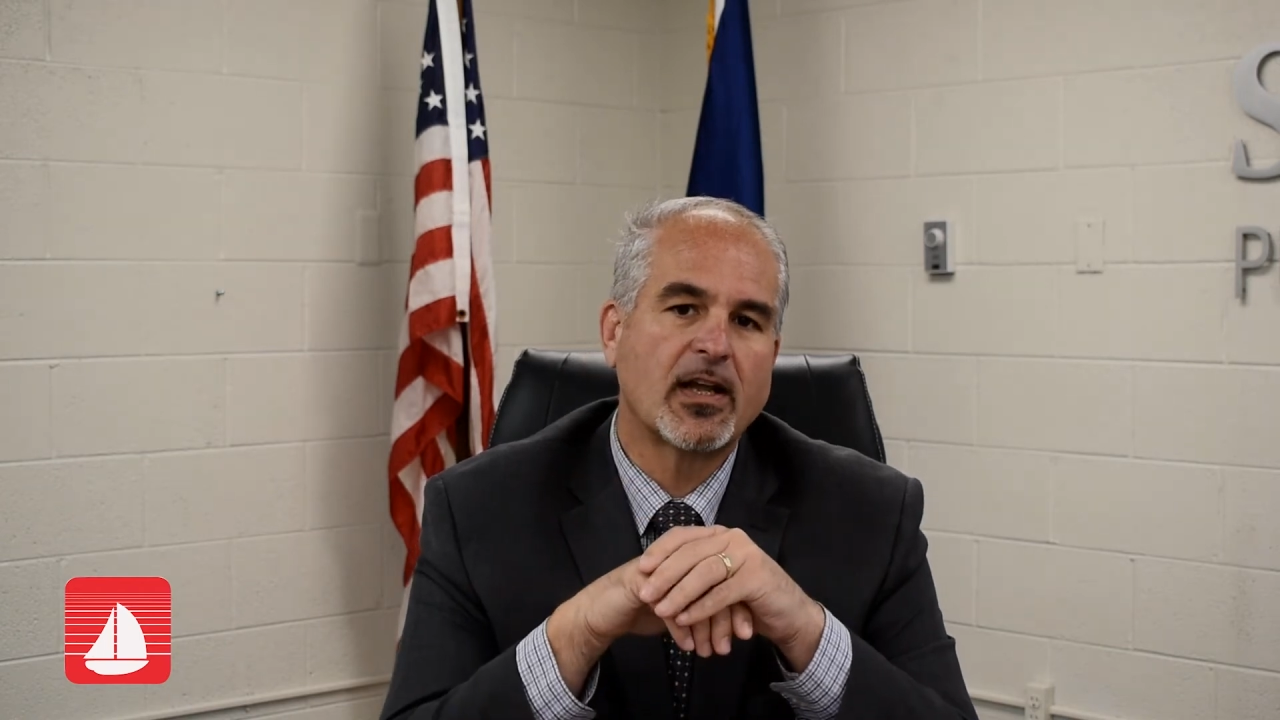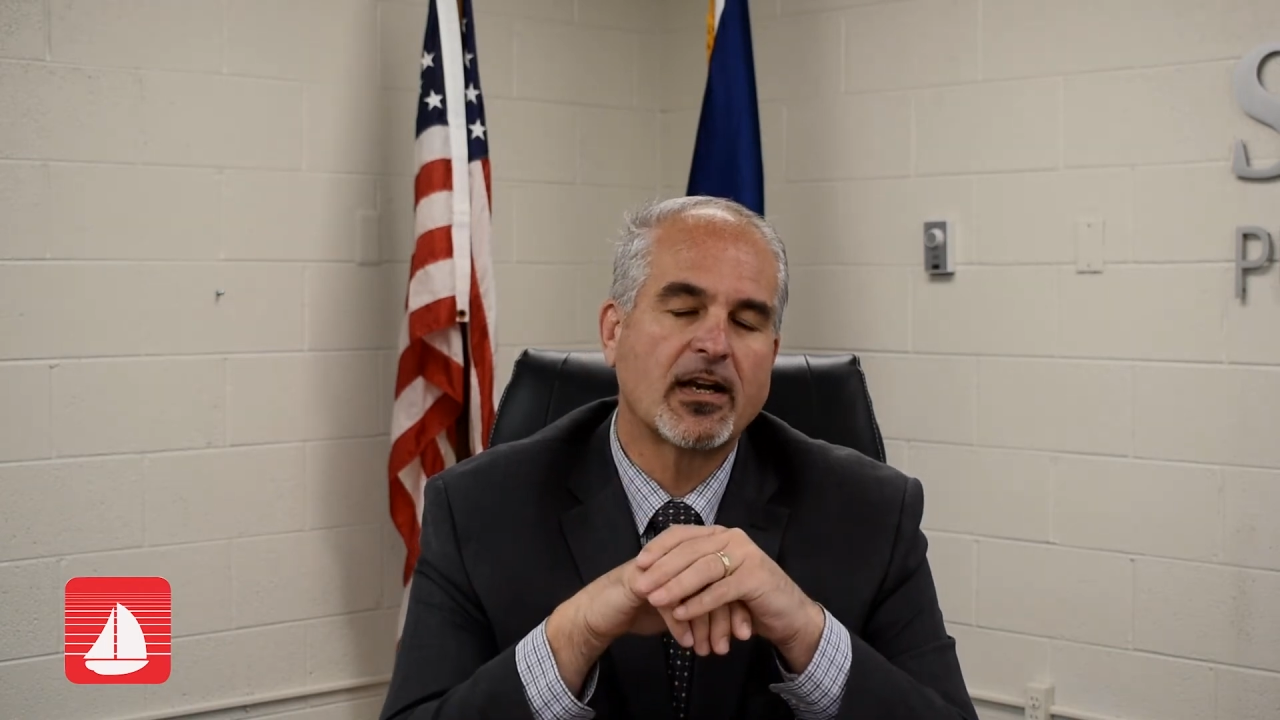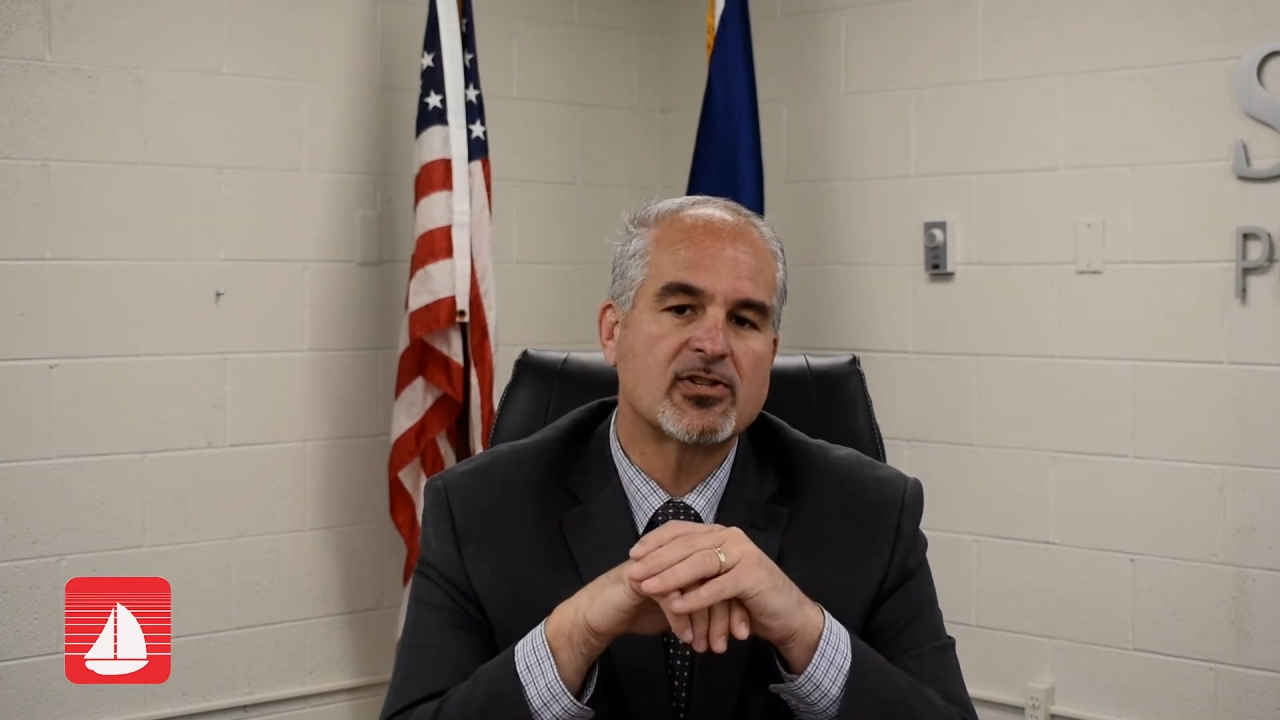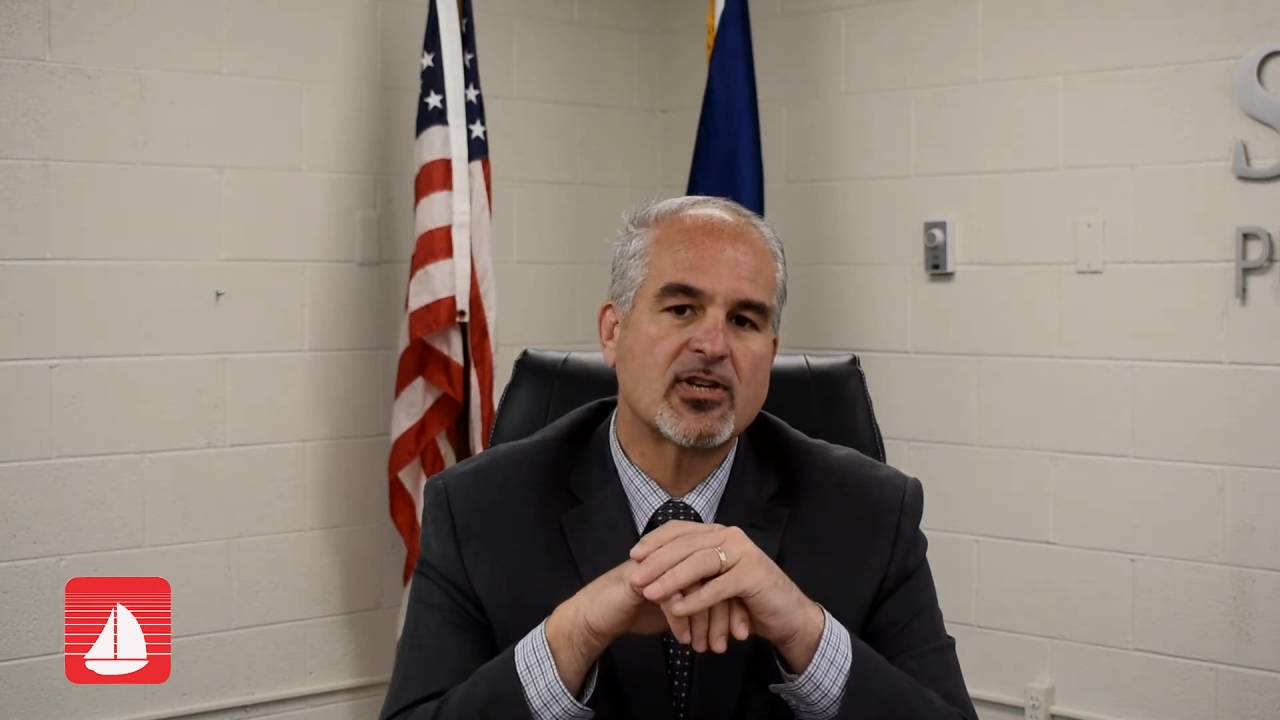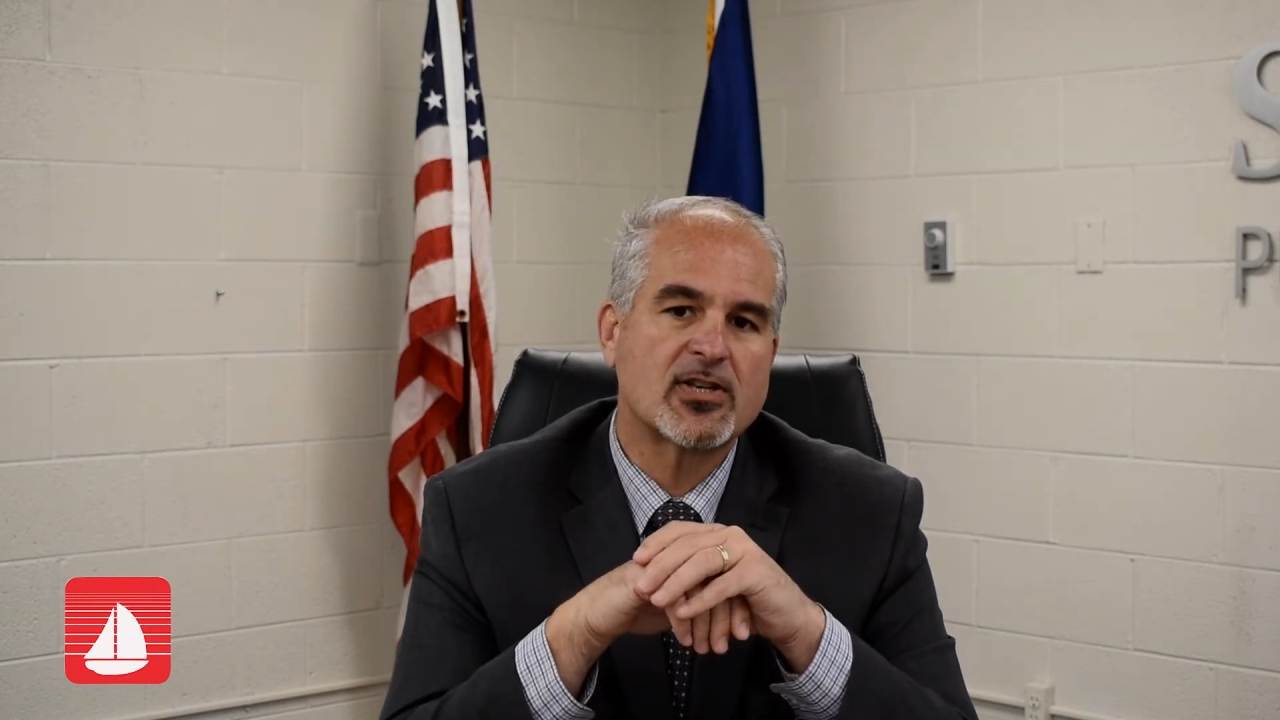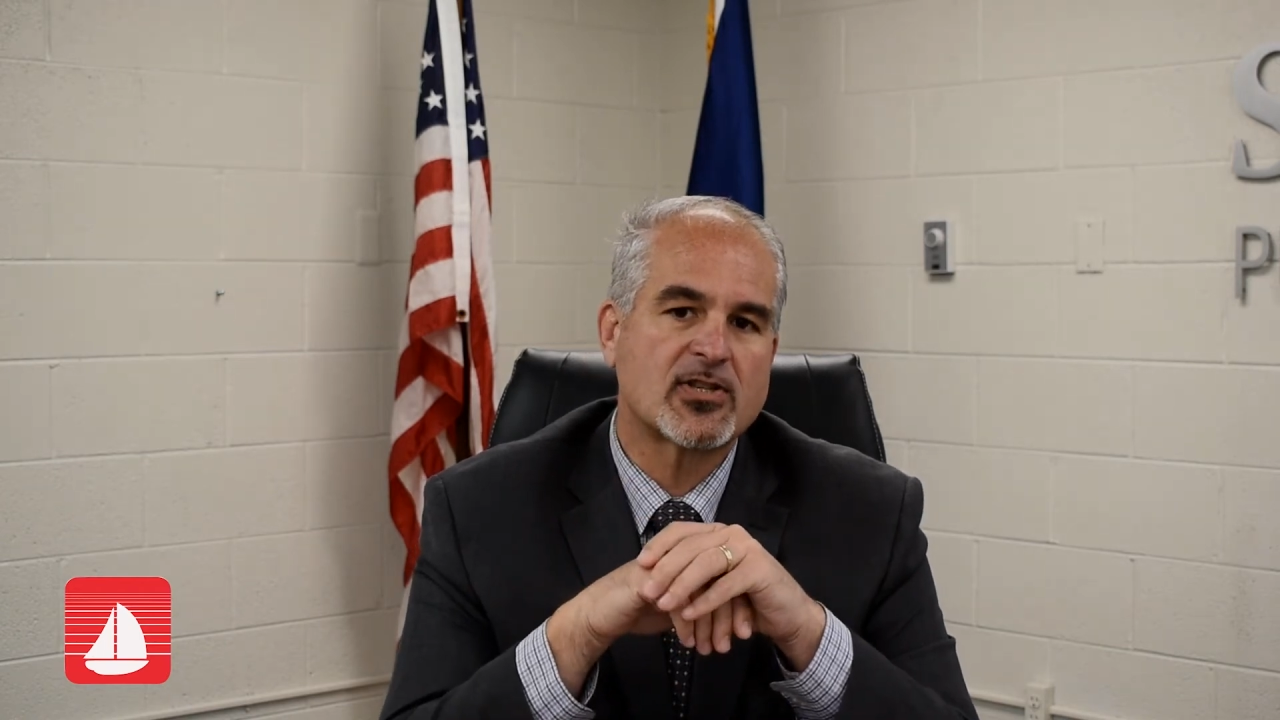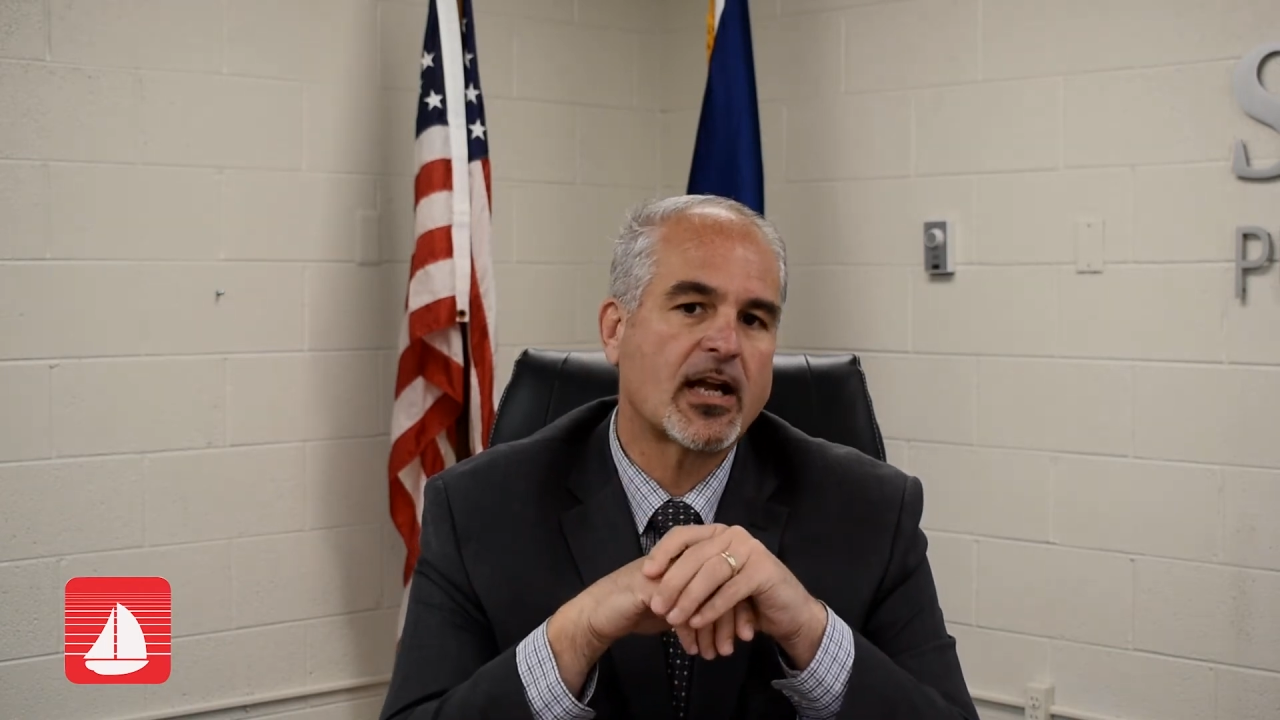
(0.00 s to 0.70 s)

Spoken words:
that exists.